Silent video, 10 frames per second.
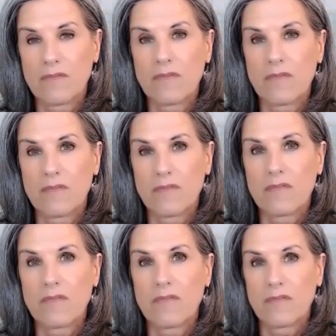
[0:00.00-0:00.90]

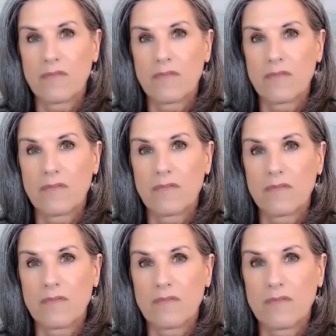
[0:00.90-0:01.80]

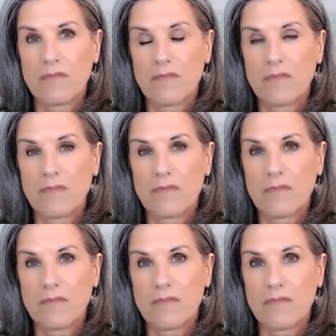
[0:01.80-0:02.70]

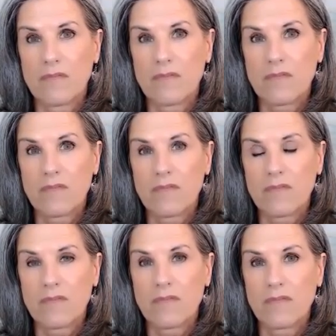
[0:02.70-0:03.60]

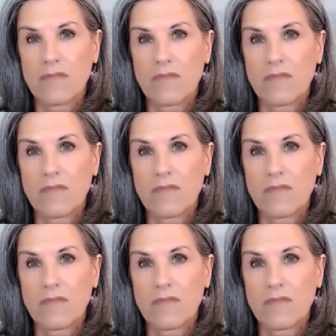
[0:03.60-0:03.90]
The person shown says nothing.